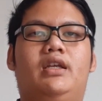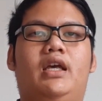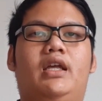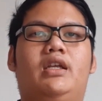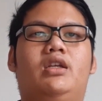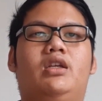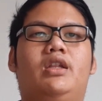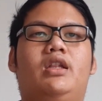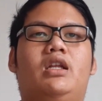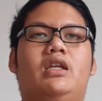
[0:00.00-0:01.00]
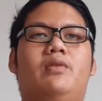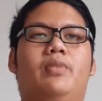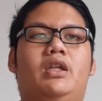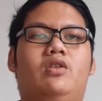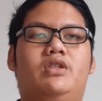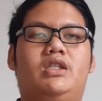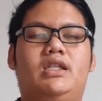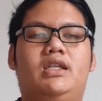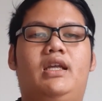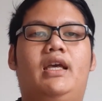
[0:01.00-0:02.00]
that discrete
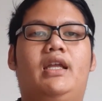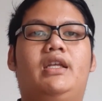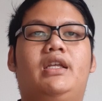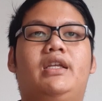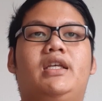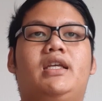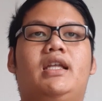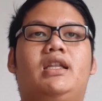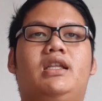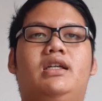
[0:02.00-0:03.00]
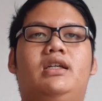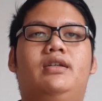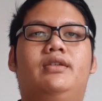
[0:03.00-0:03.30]
pathogen and indicator